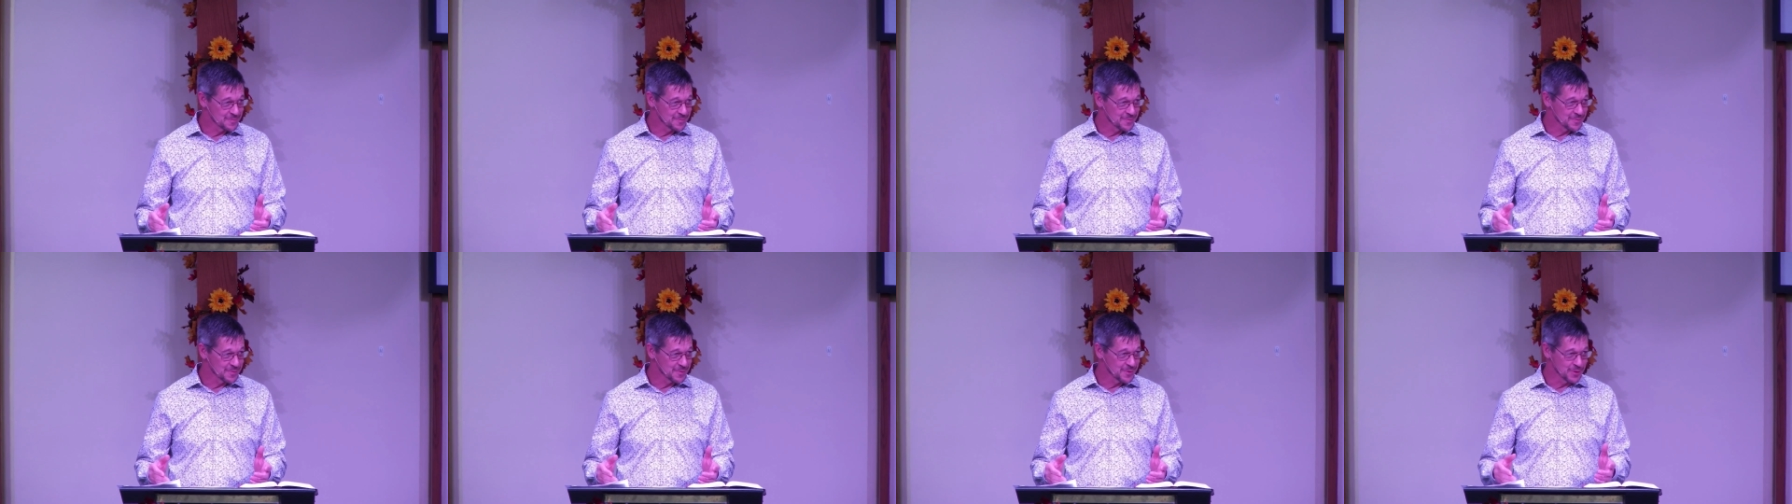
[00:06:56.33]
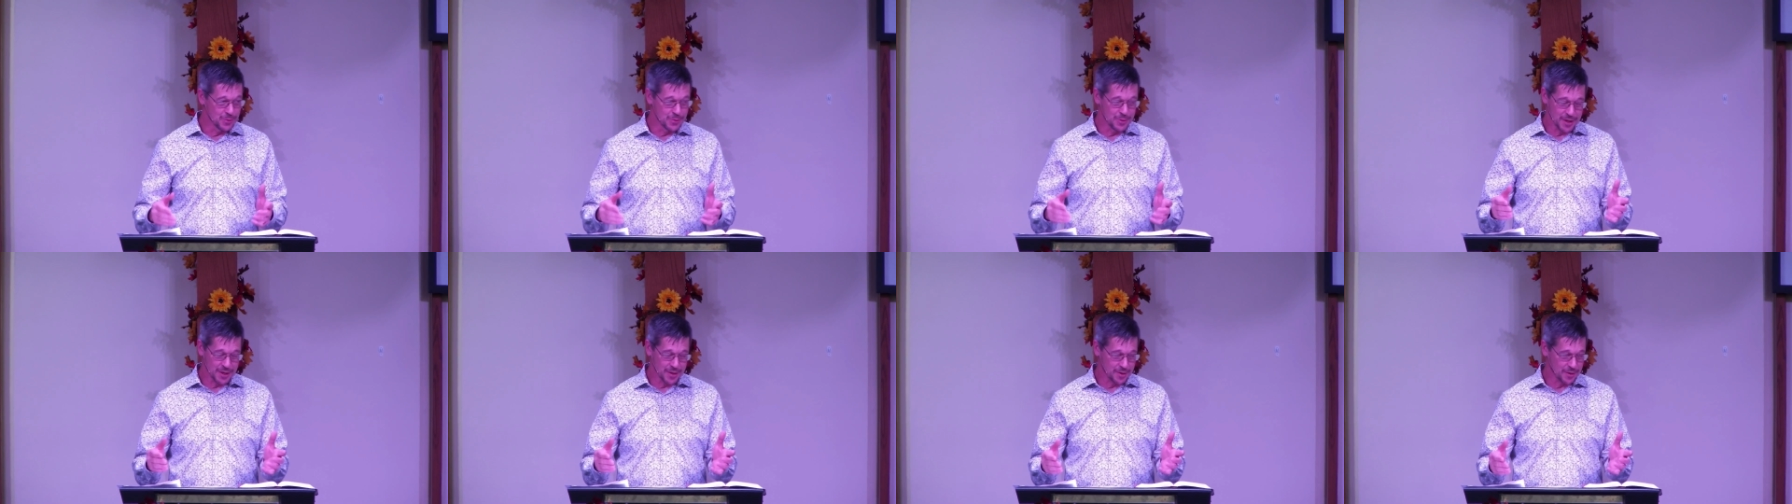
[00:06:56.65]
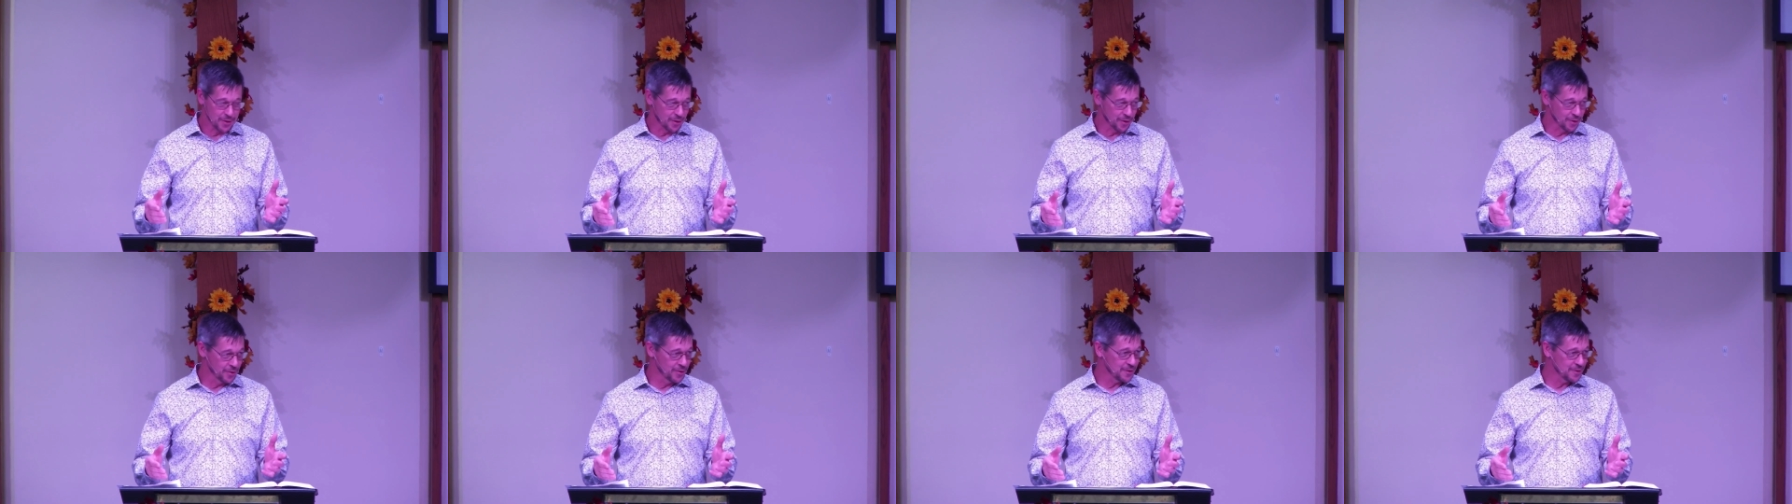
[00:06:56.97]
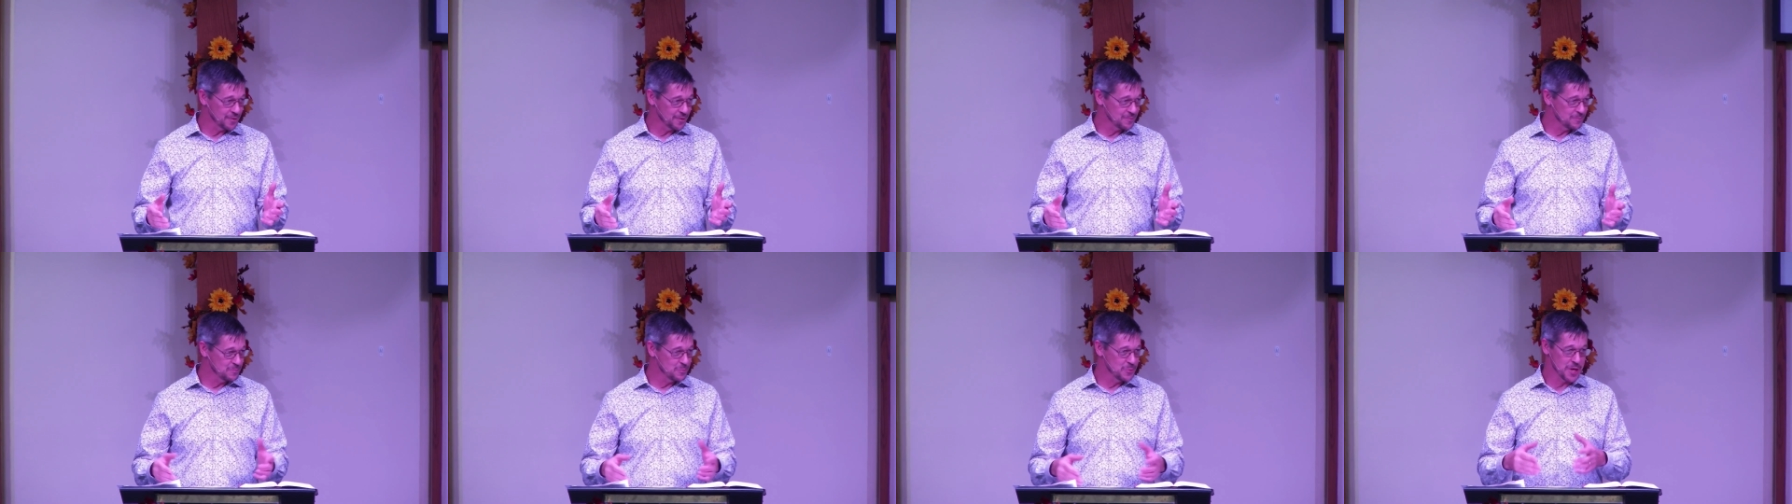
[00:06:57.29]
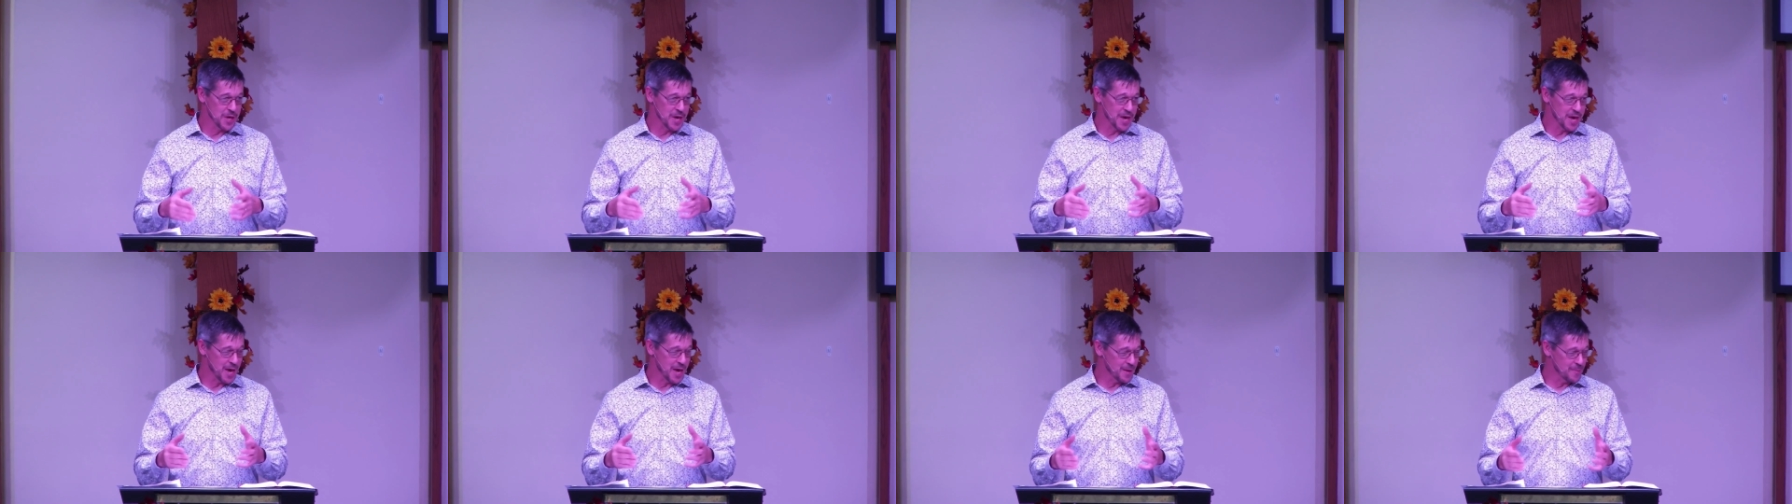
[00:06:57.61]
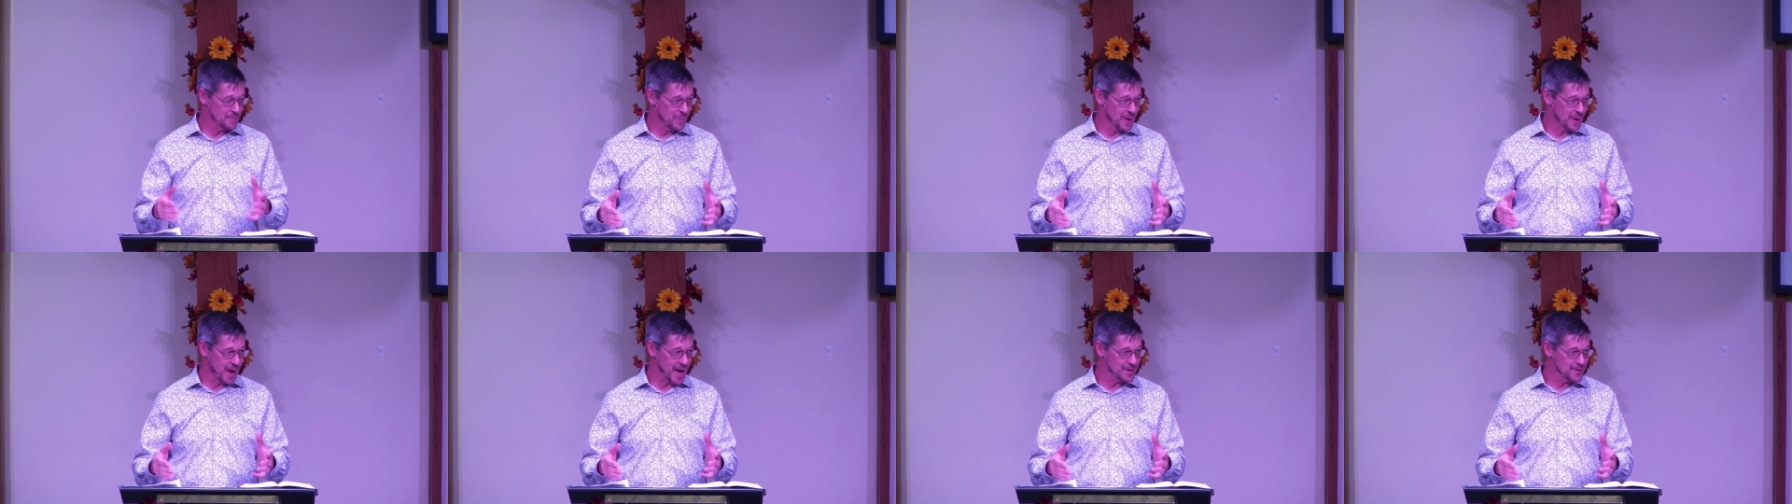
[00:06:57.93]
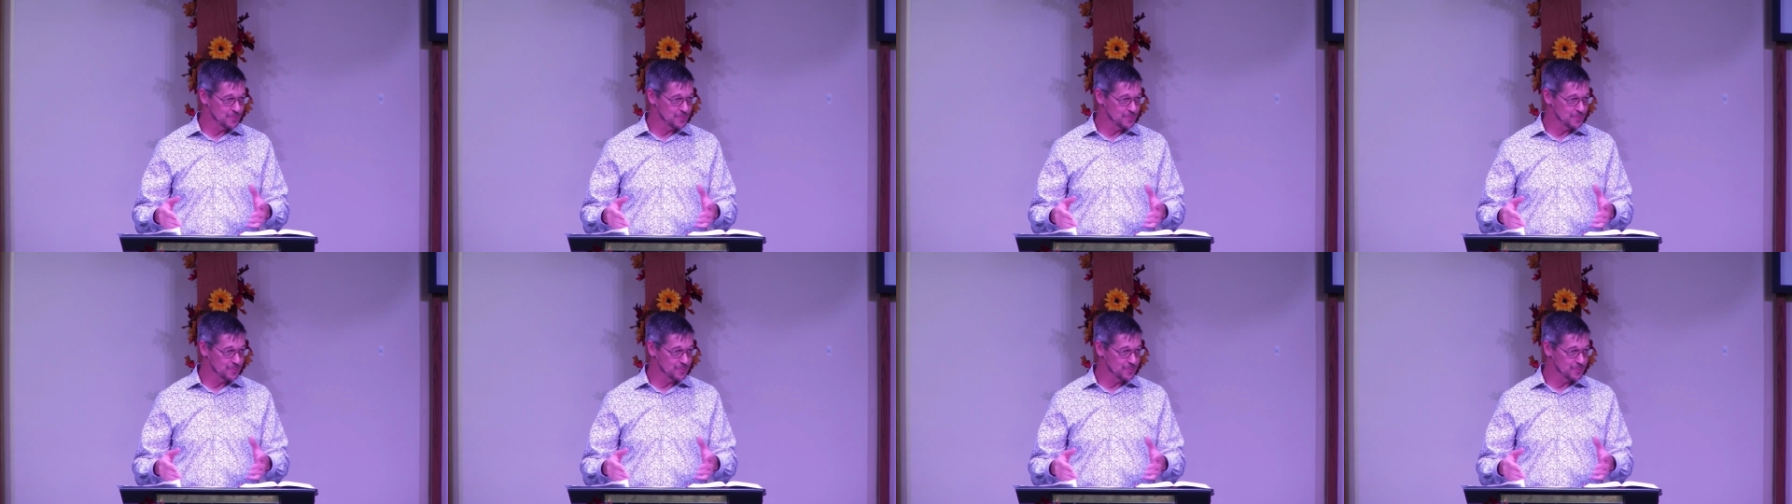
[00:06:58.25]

You didn't earn it. You can't buy it.